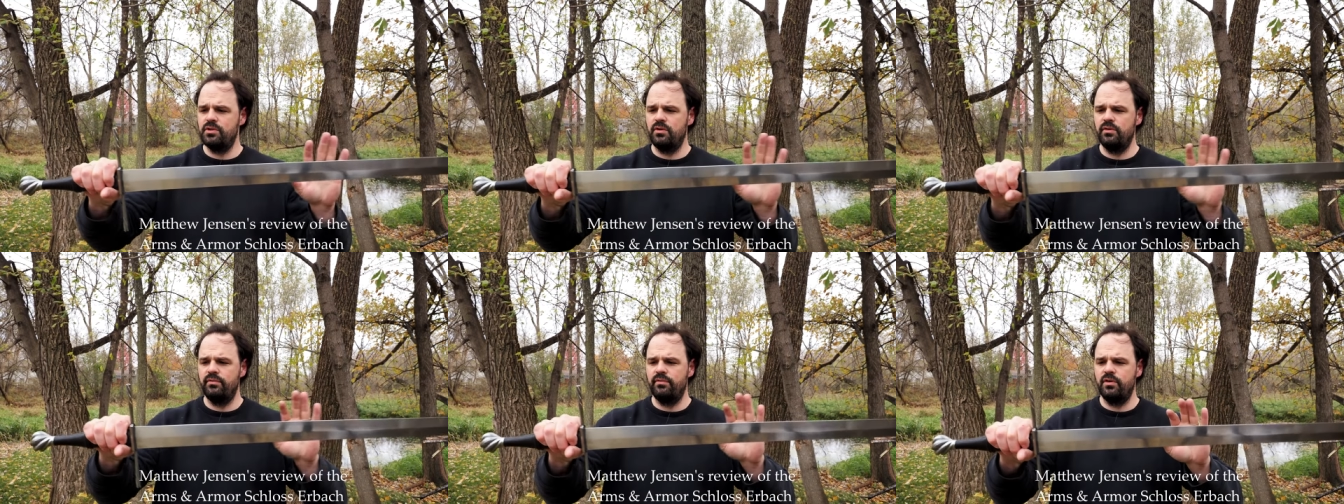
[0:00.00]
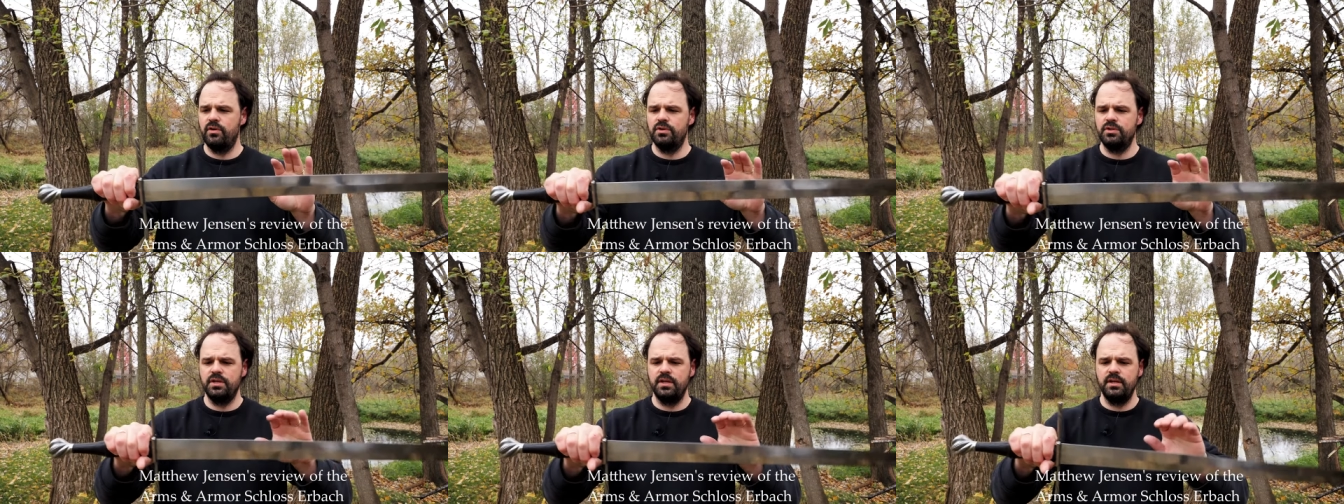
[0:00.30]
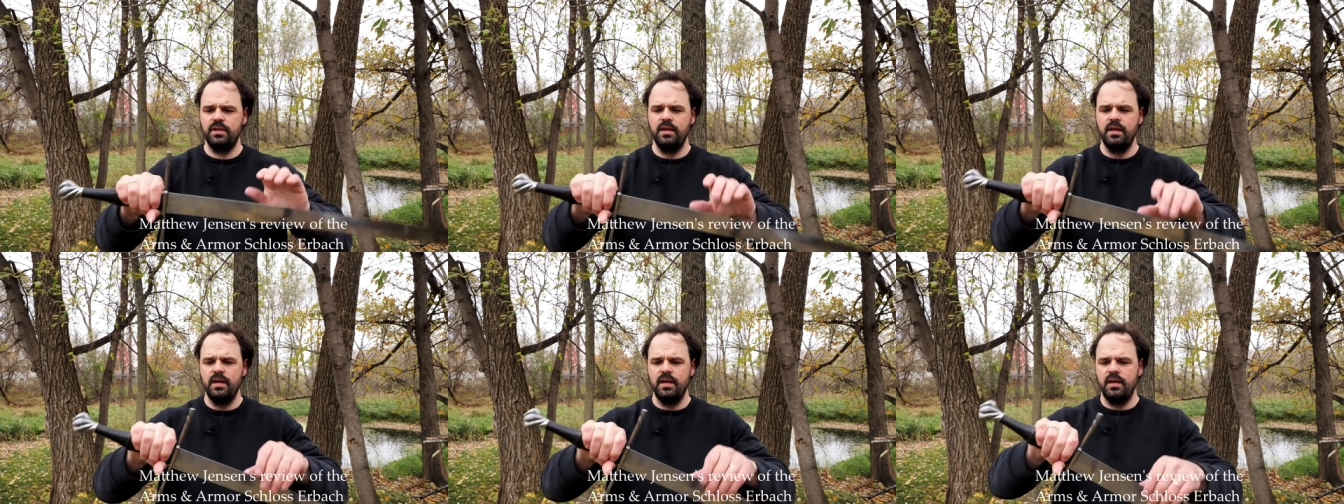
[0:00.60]
the Schloss
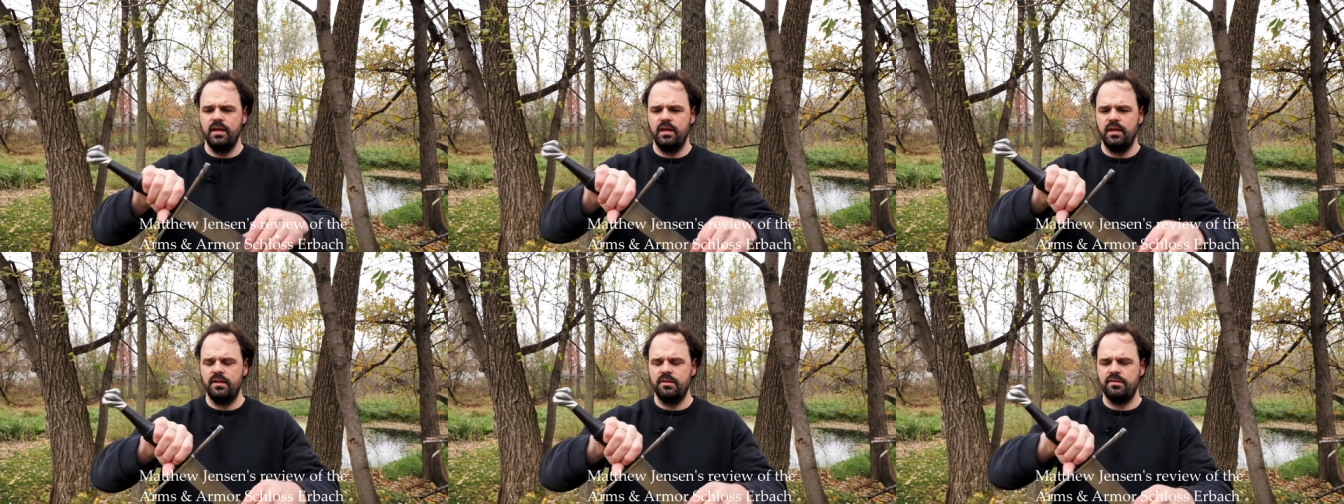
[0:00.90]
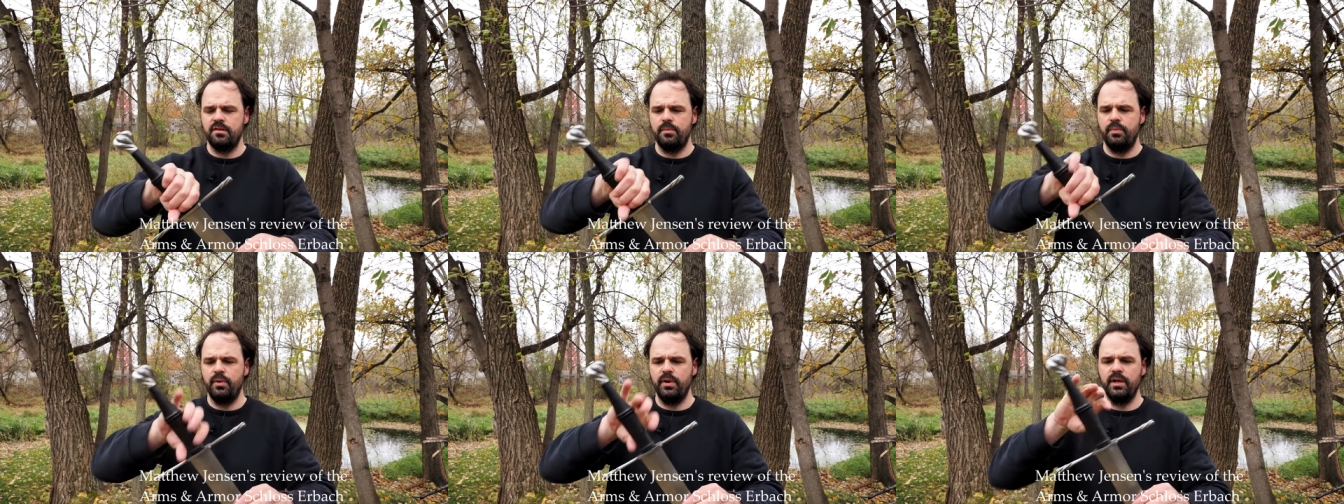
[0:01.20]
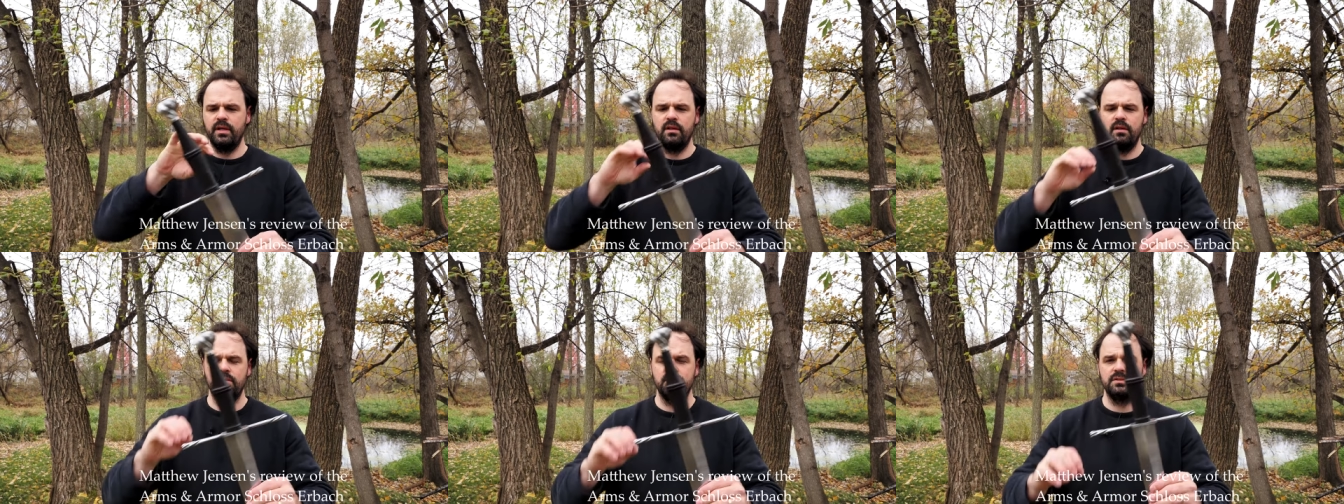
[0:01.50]
Erbach
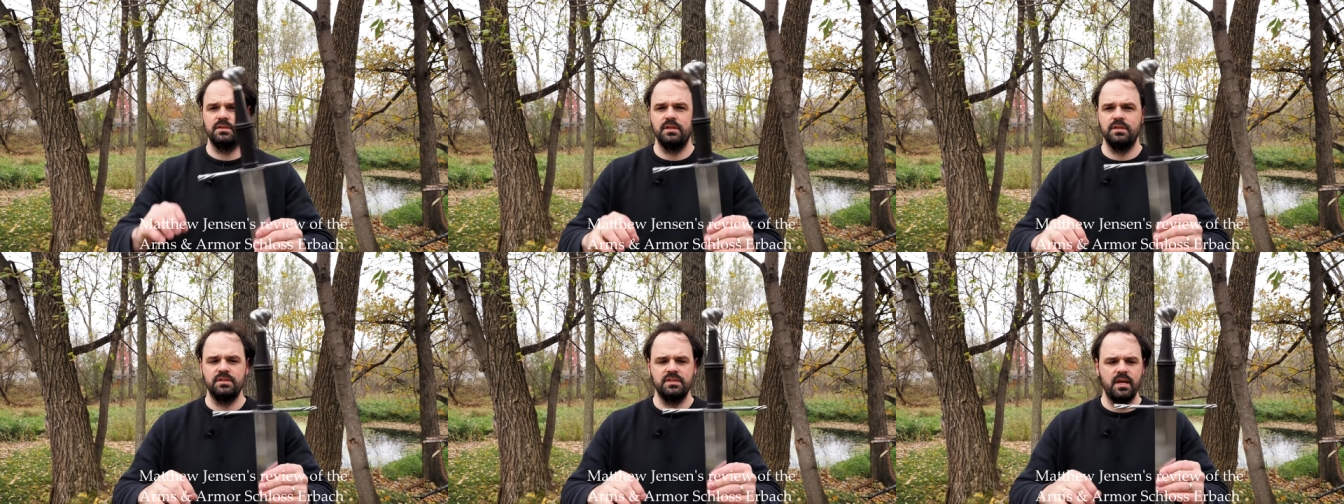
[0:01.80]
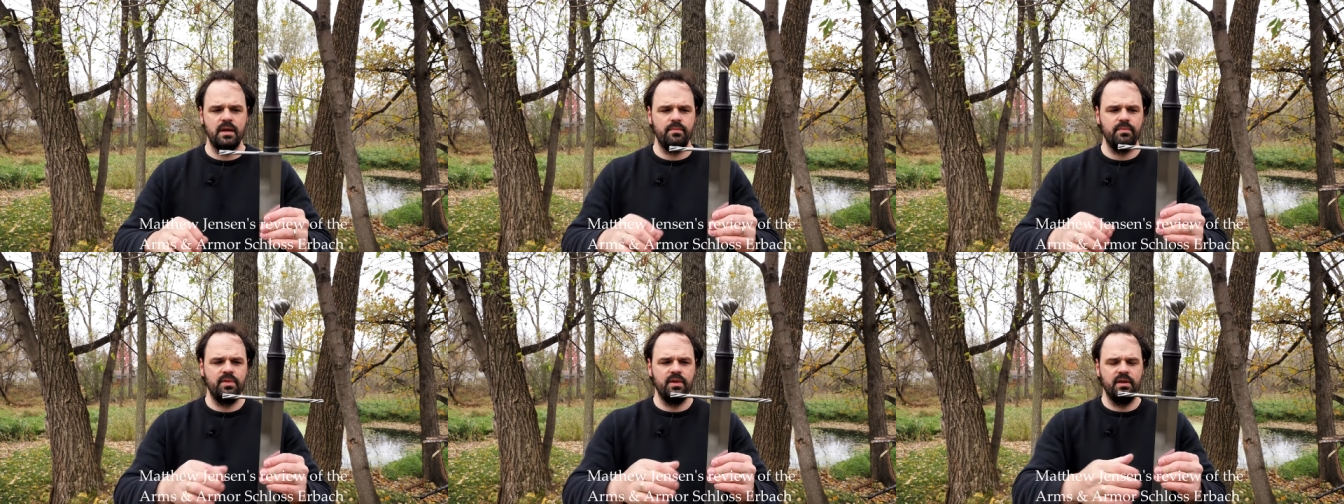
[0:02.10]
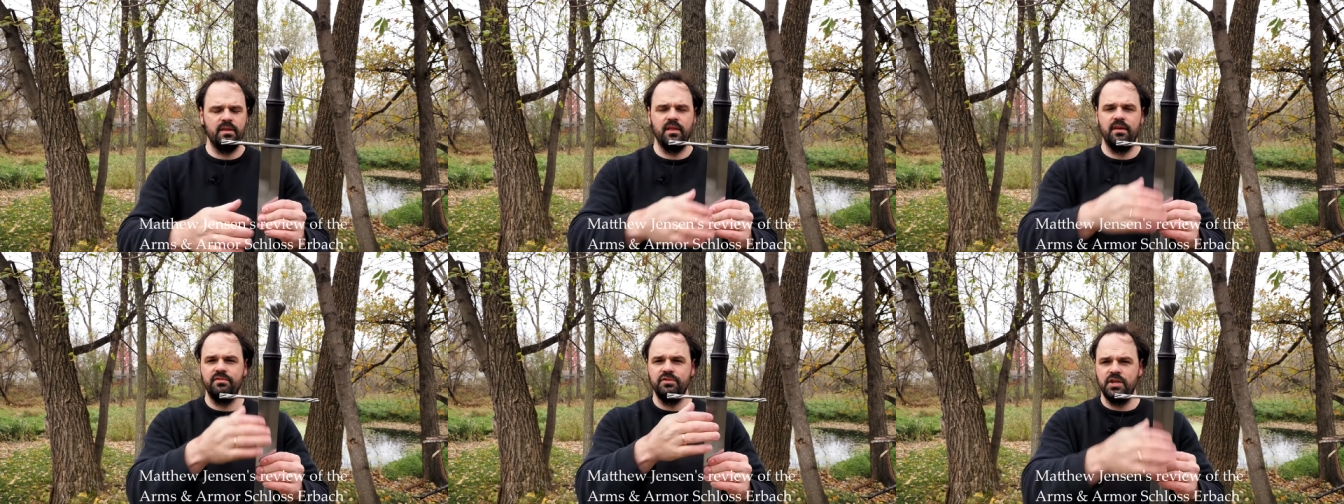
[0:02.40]
Type 18B
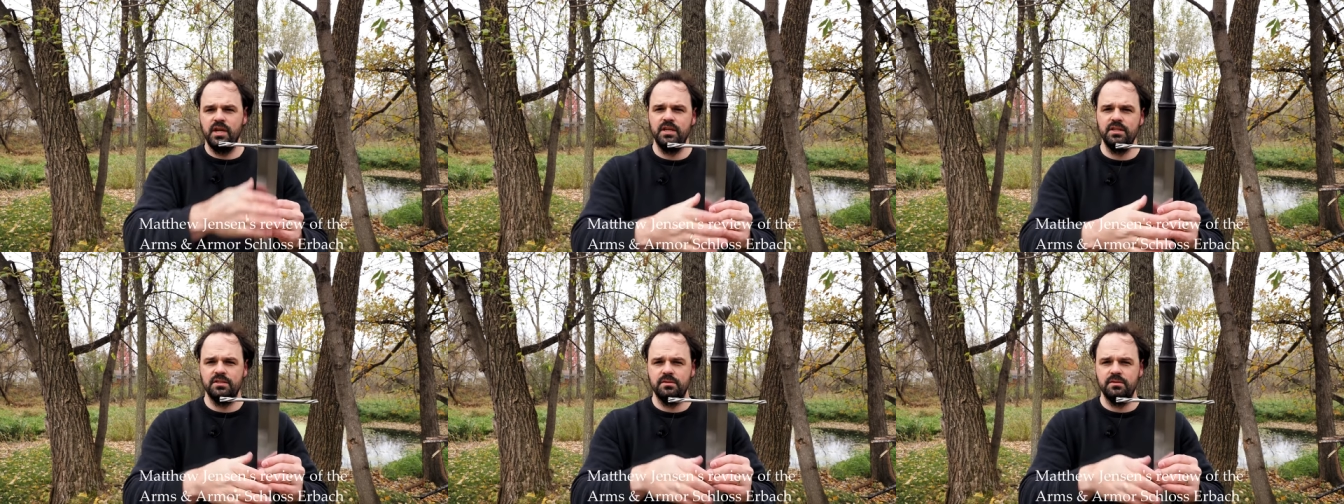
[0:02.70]
sword